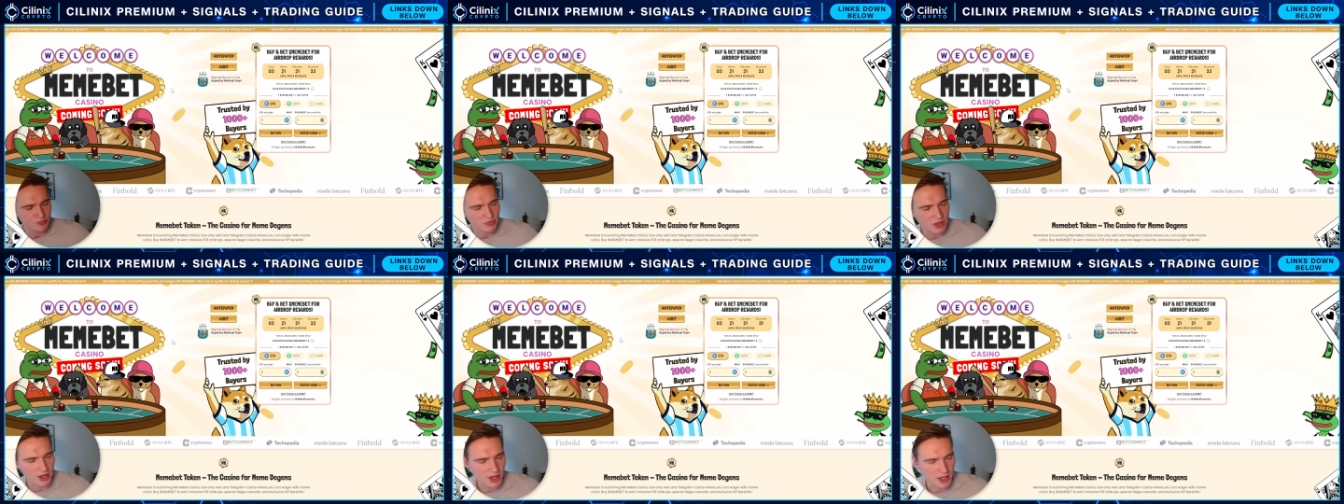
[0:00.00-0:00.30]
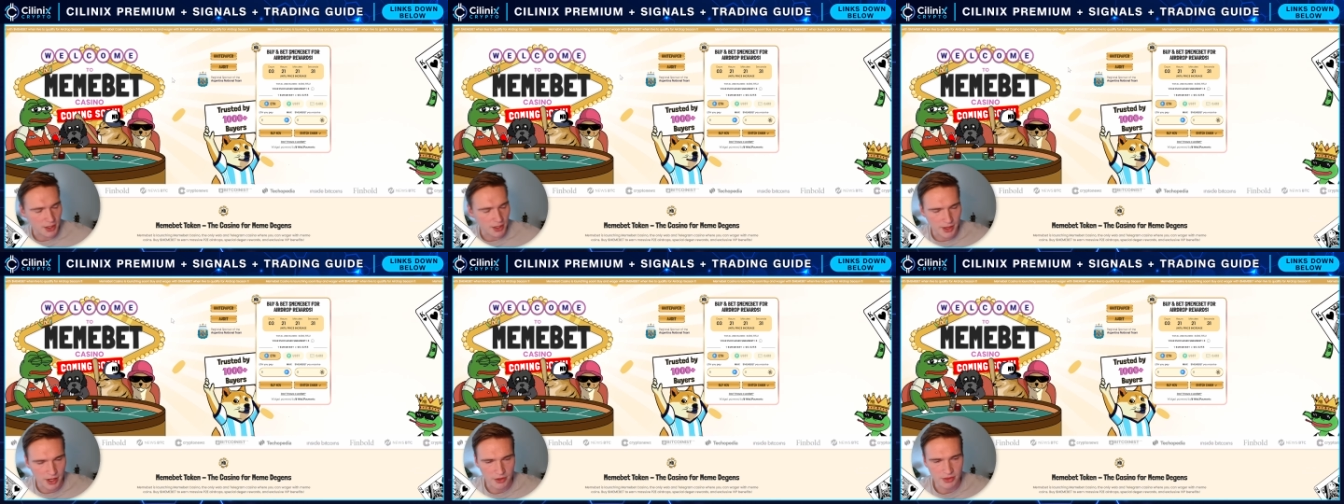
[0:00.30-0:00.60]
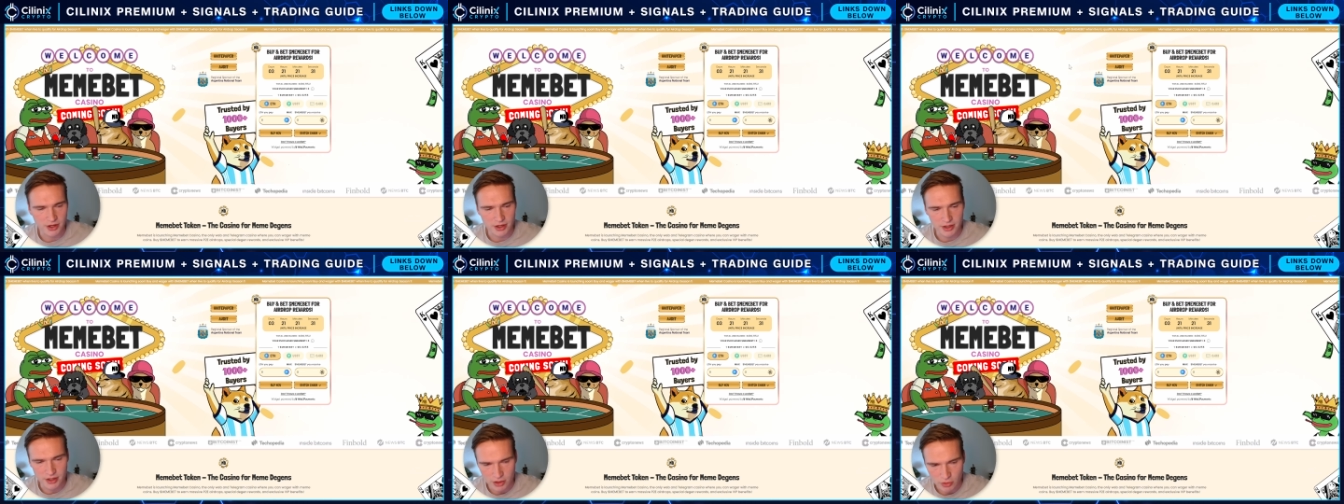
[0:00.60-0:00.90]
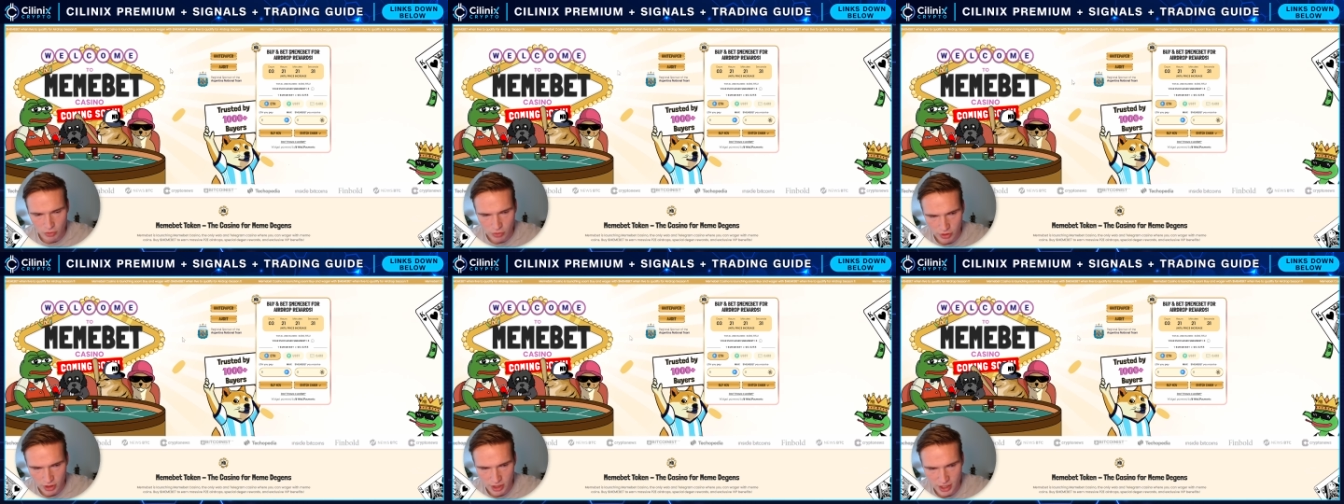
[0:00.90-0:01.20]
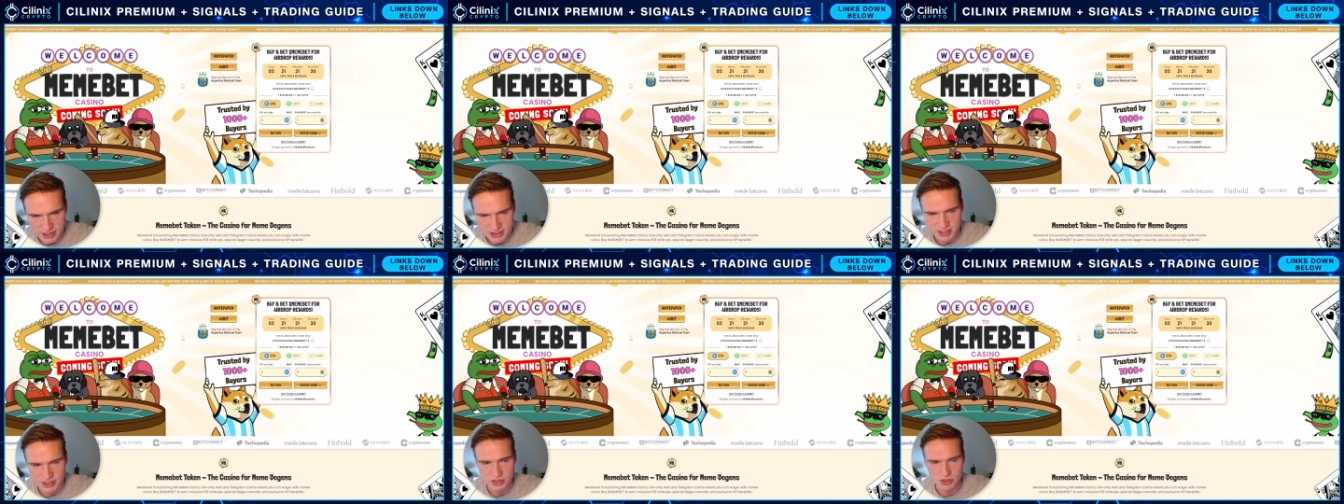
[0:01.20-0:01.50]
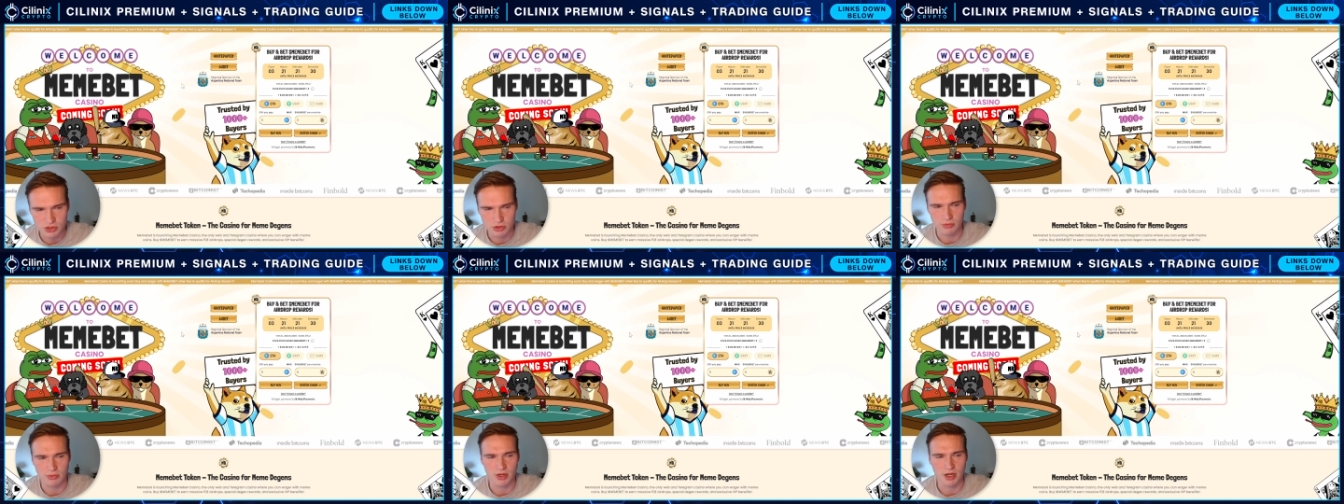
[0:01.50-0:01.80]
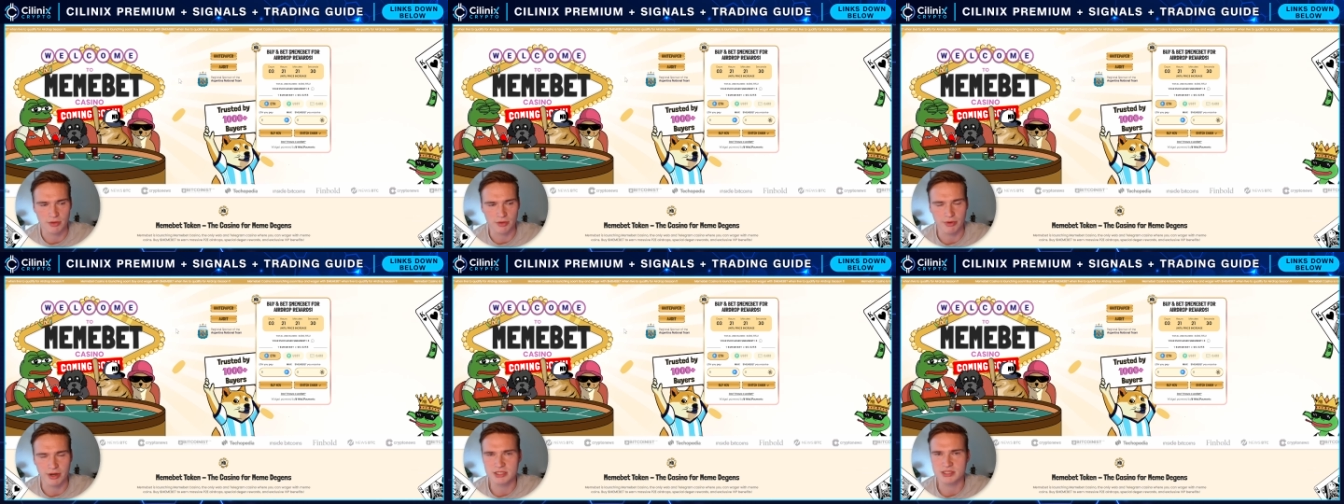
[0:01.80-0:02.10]
And uh, now they're they're organizing some
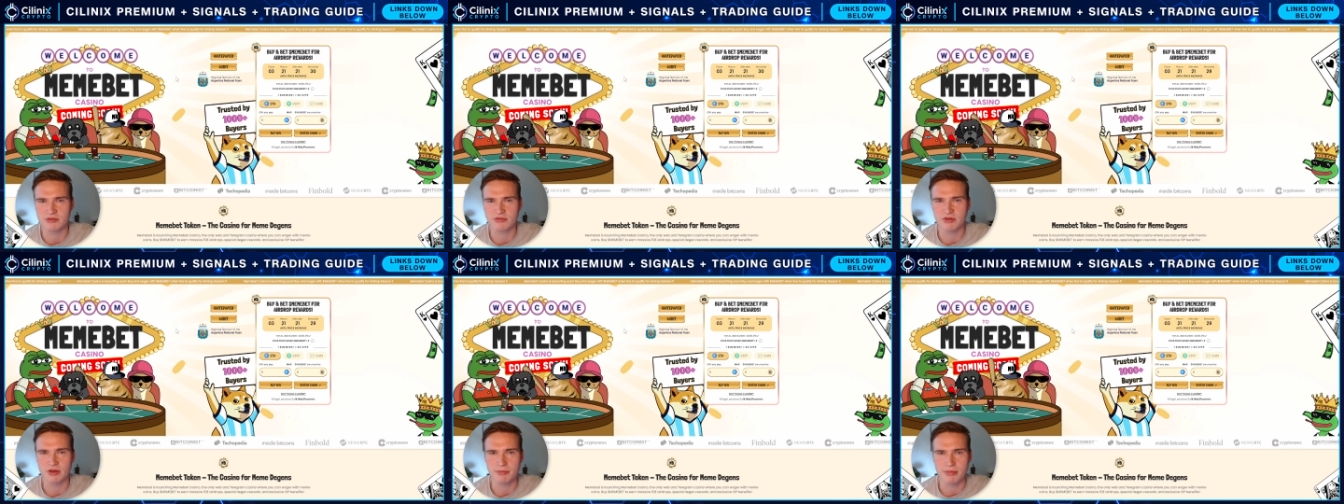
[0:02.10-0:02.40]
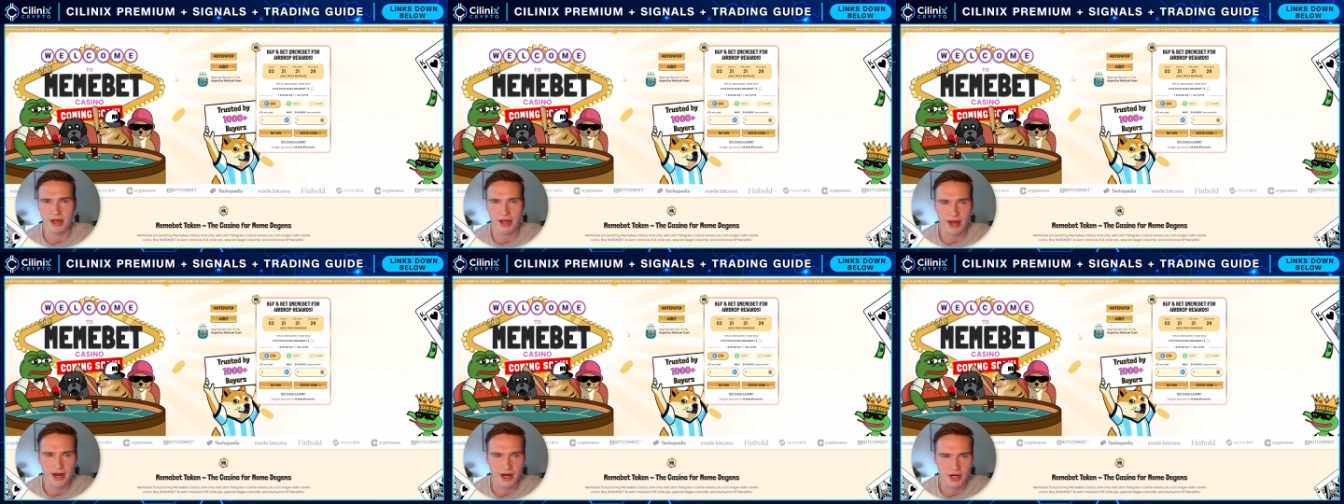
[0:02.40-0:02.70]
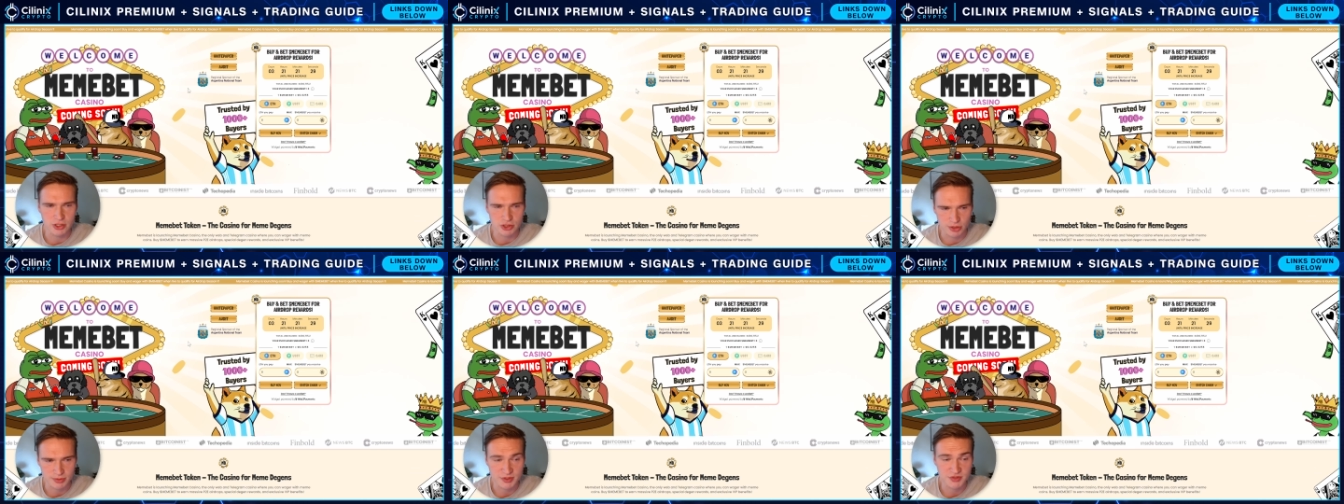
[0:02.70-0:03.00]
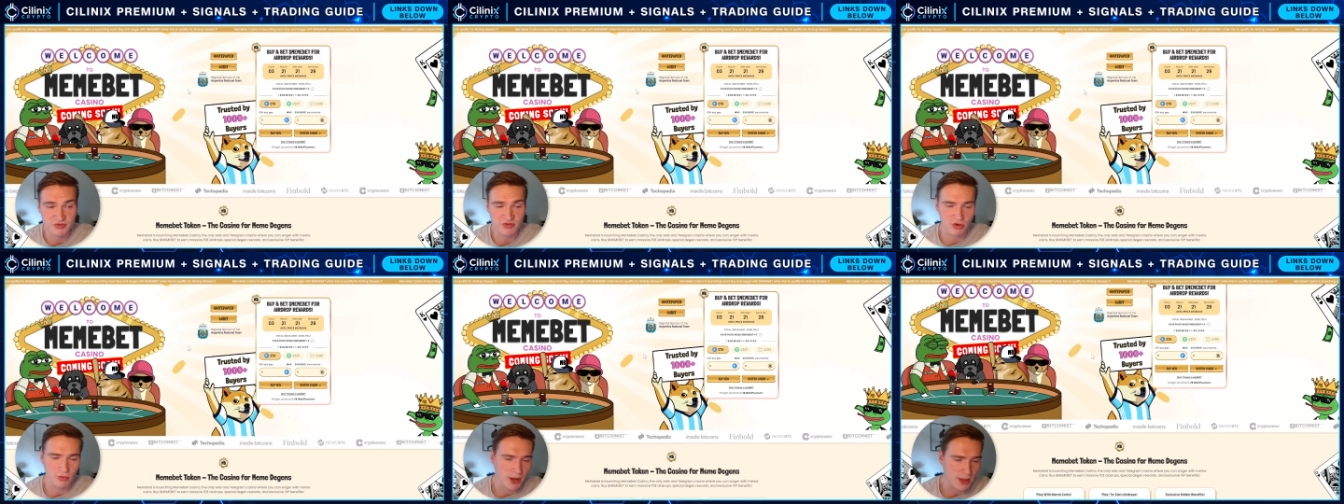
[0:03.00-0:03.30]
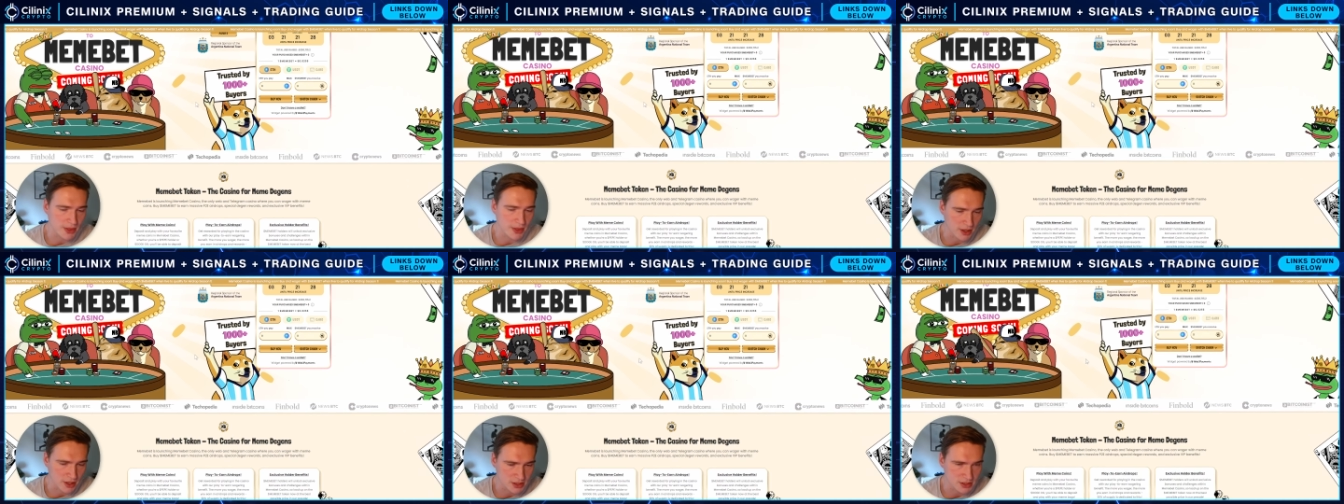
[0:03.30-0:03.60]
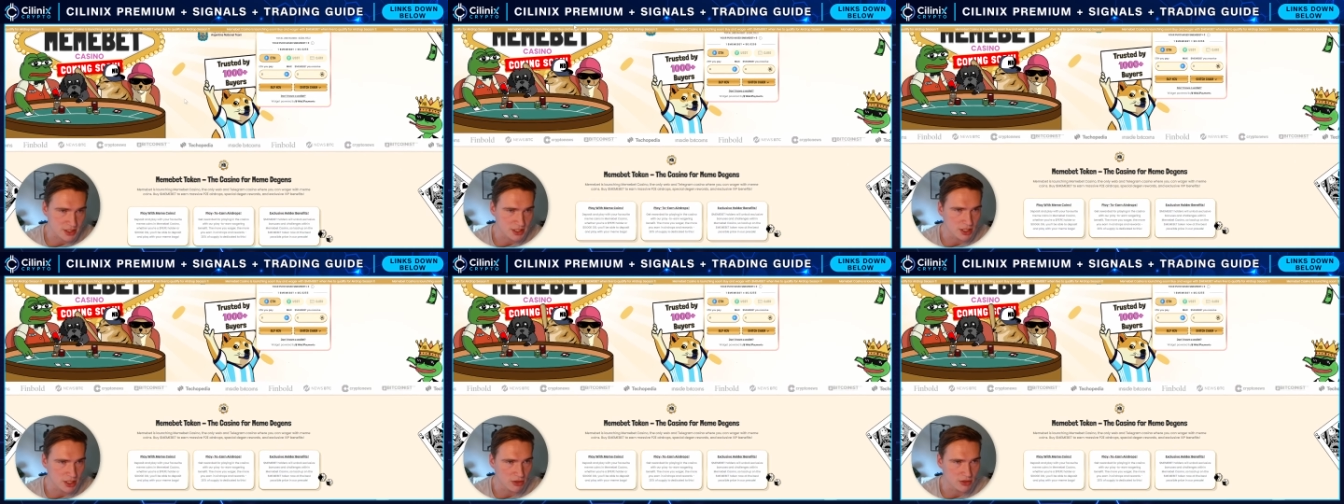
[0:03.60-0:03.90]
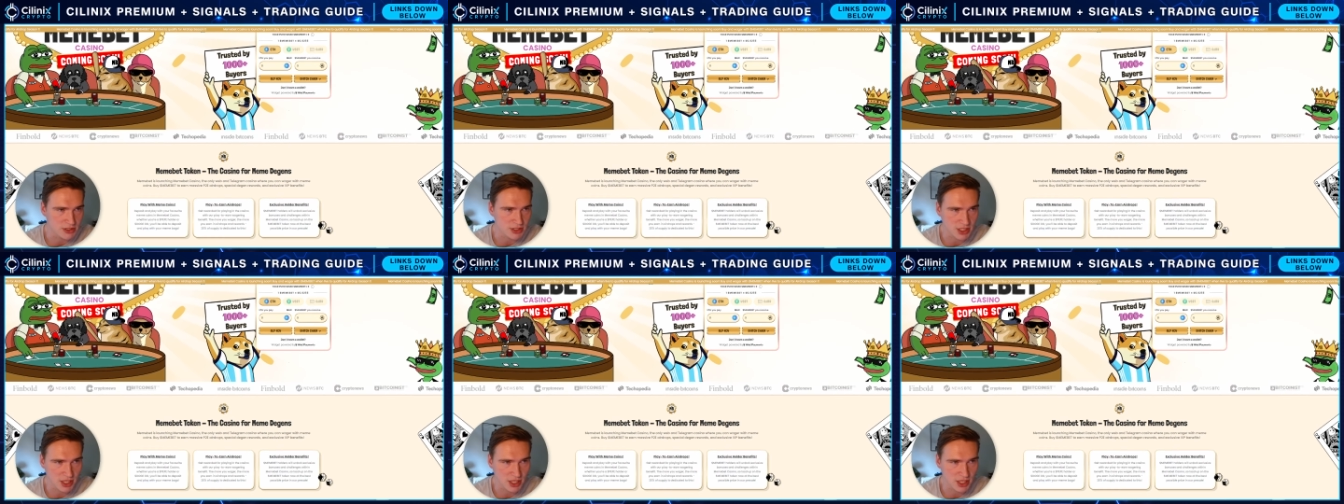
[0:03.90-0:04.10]
uh, relatively big airdrops for when the casino is